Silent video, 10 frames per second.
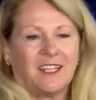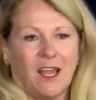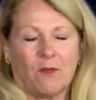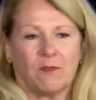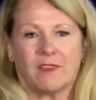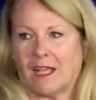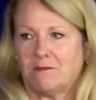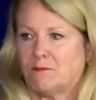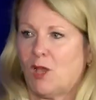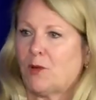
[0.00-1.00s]
Now, that,
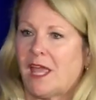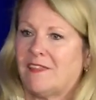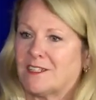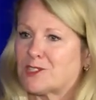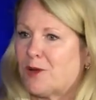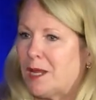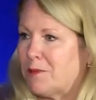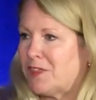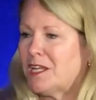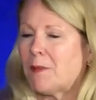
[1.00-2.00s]
okay, that's great,
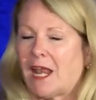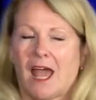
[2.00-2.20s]
but think about it.